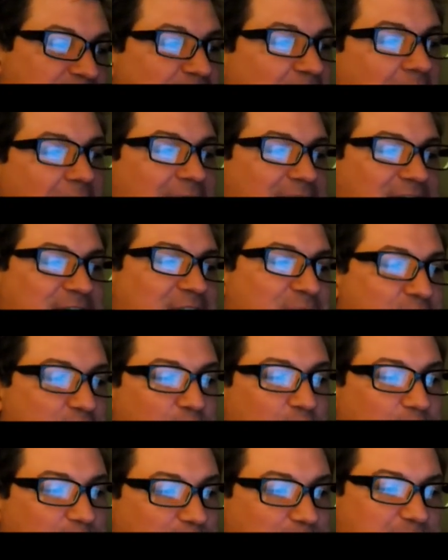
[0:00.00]
Jocks and
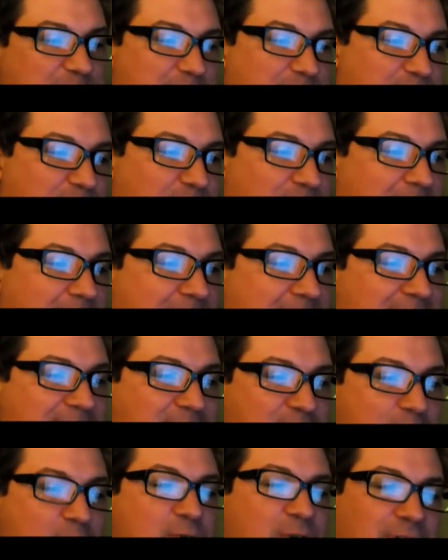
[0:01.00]
normal people
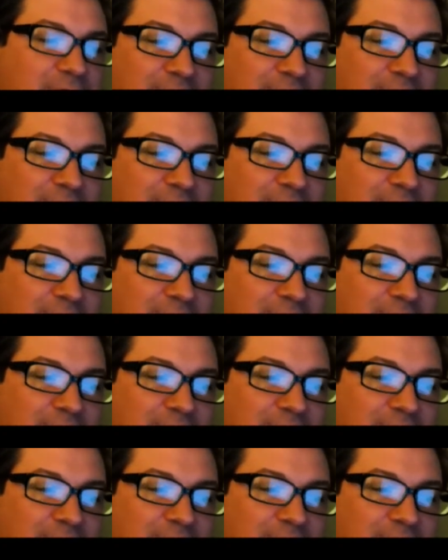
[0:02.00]
have no